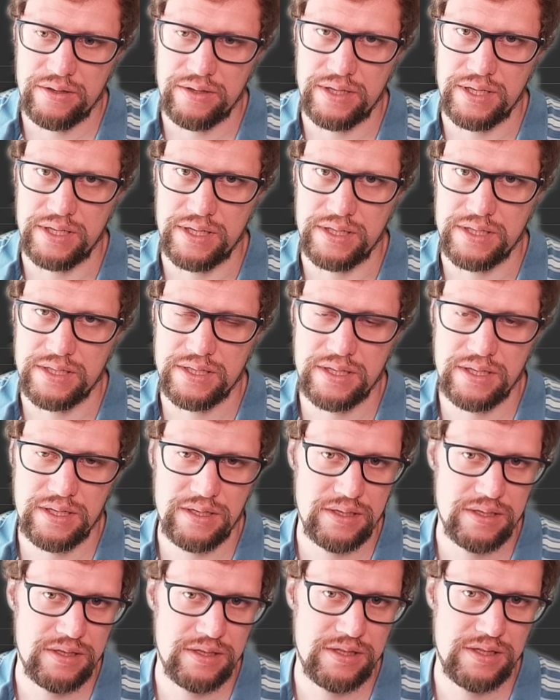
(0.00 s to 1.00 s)
these
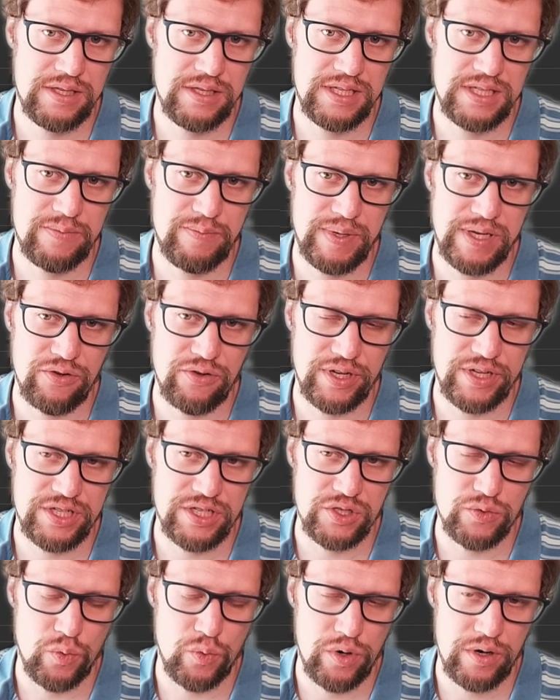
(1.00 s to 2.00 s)
TCP connections